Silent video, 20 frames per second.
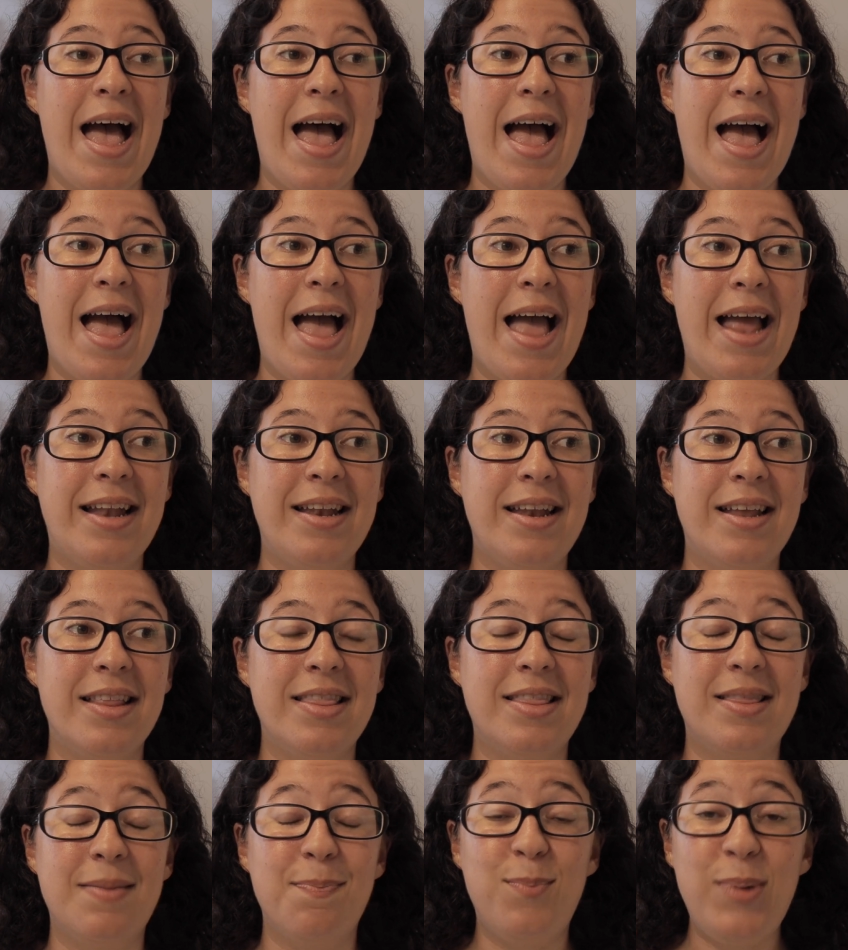And
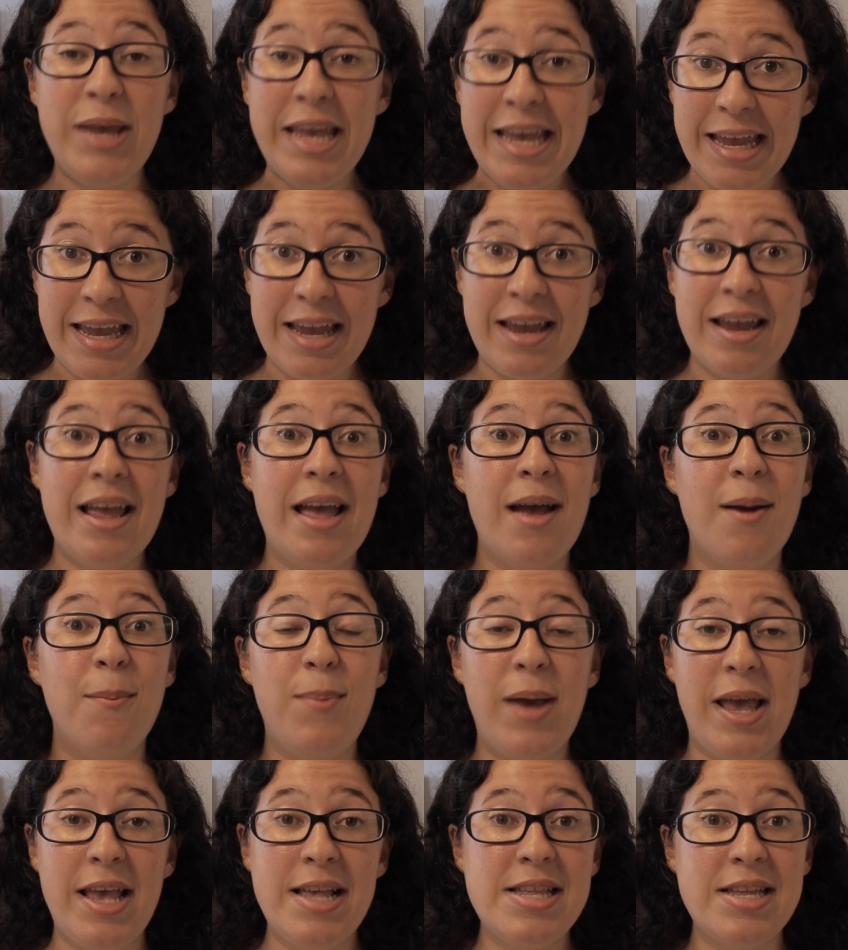B,
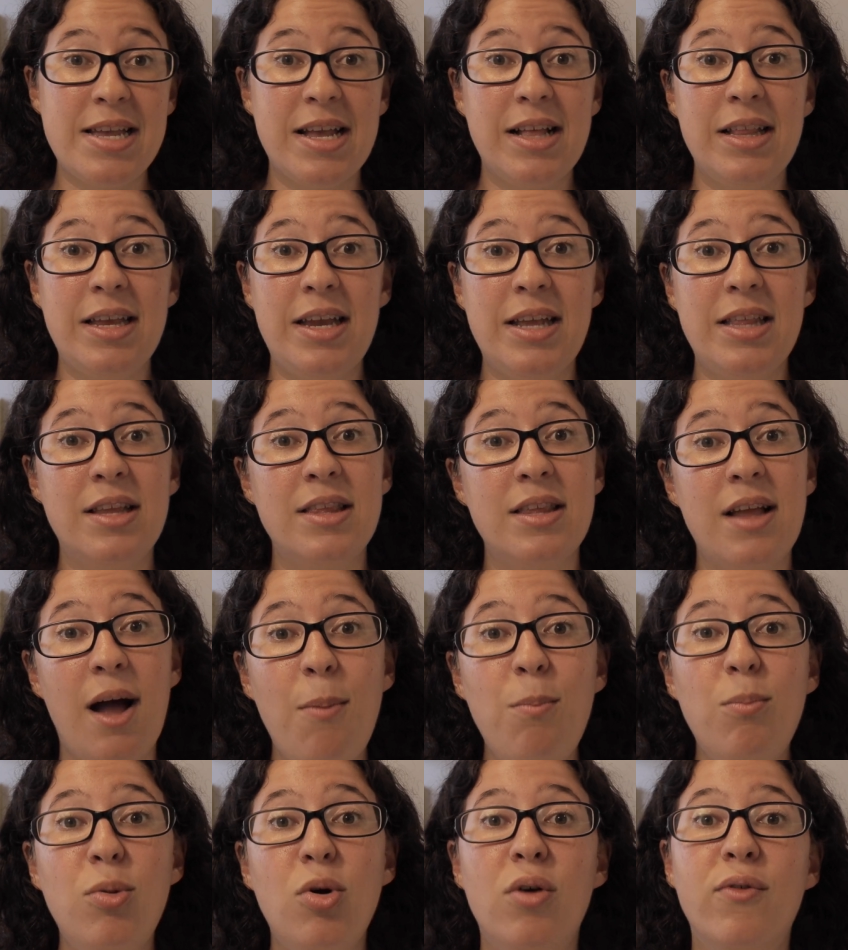basically the
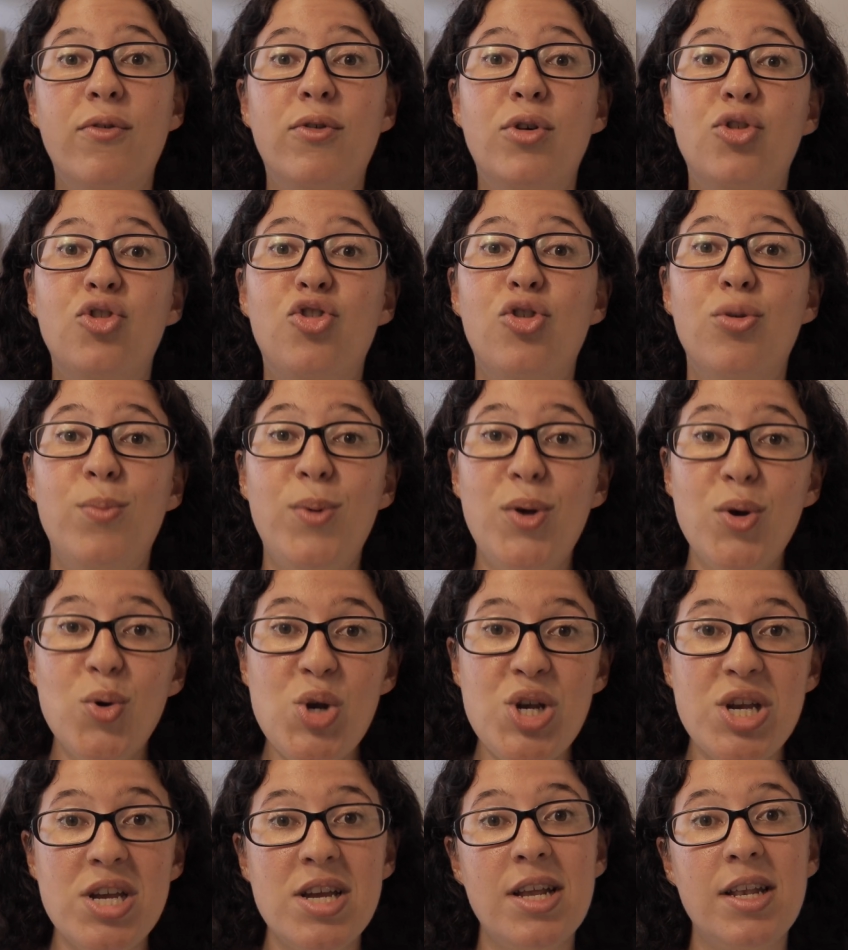number of
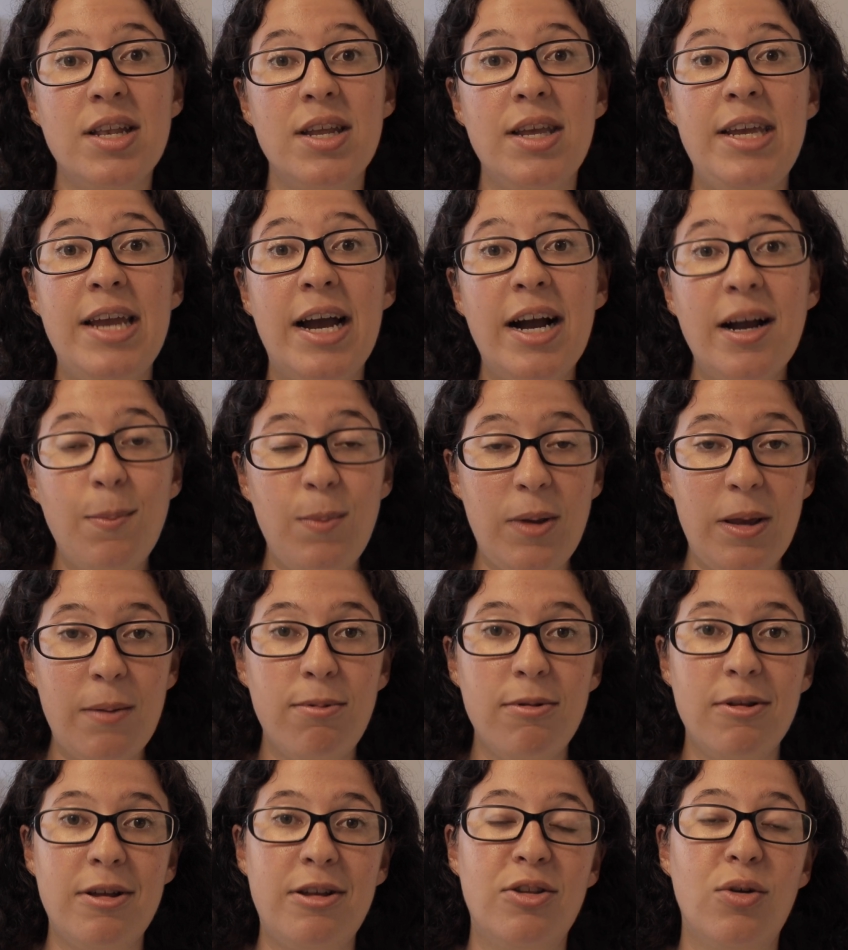contribution the young
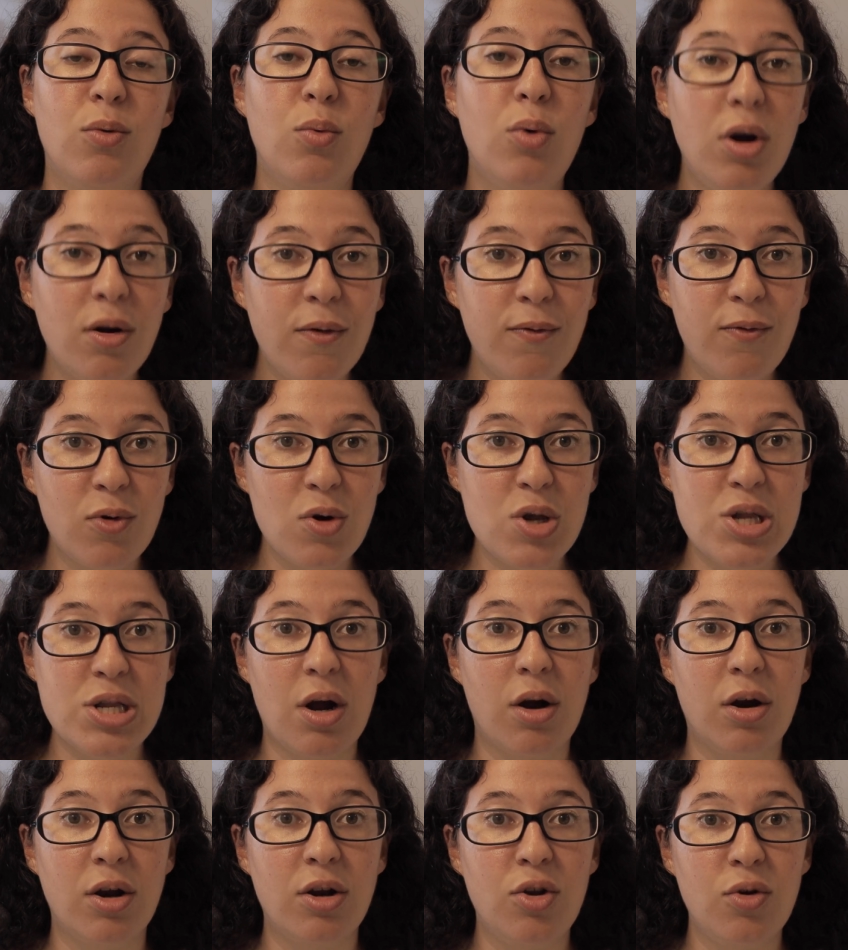people in the workforce
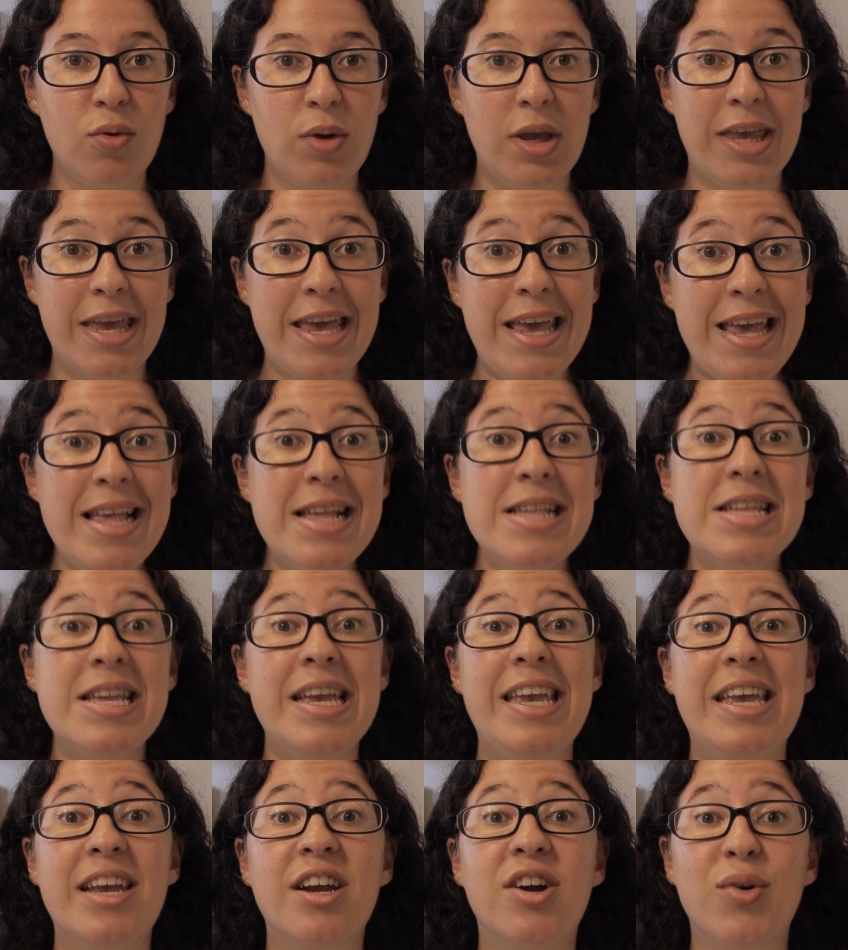are doing is
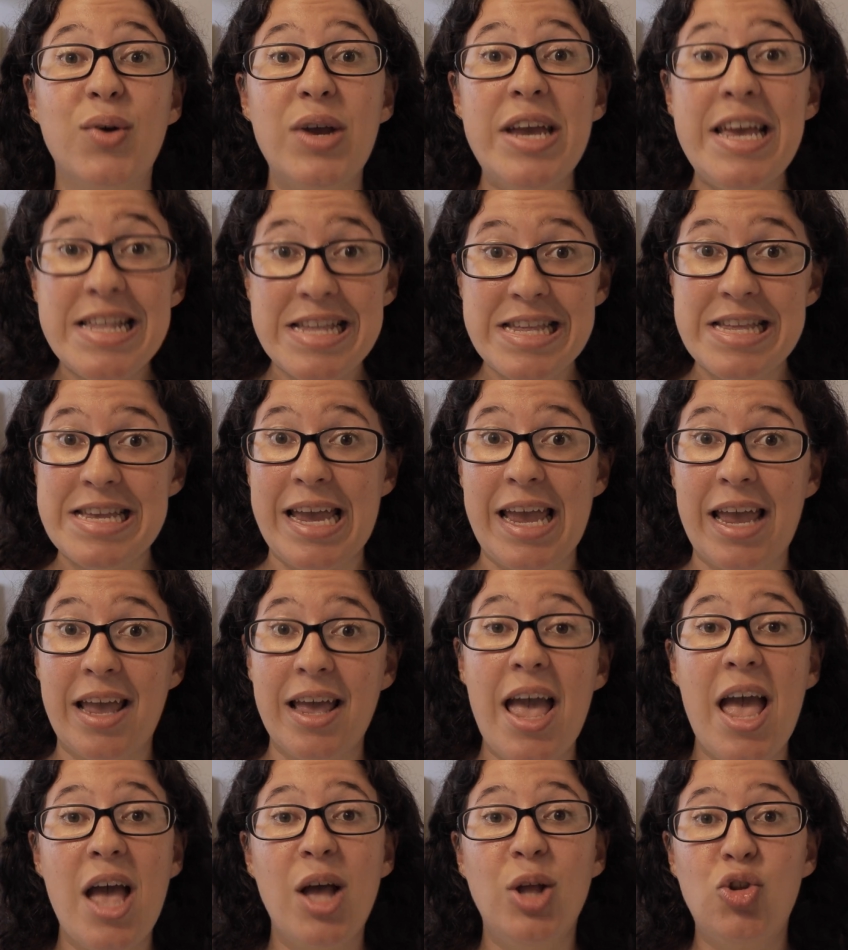
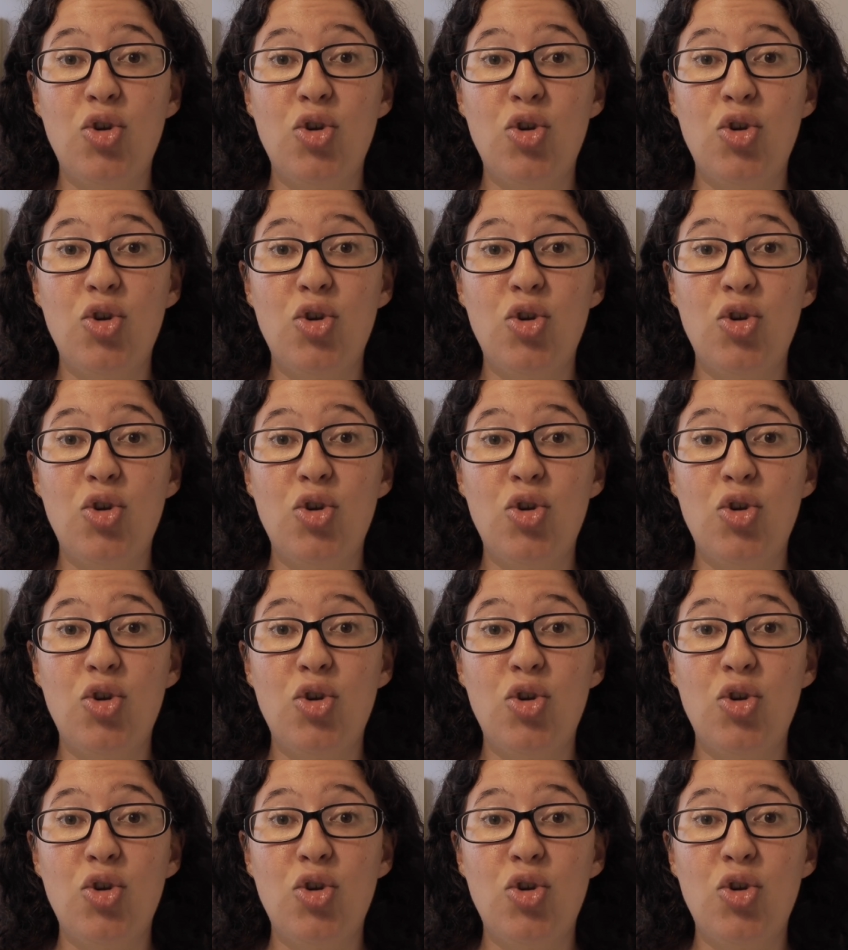increasing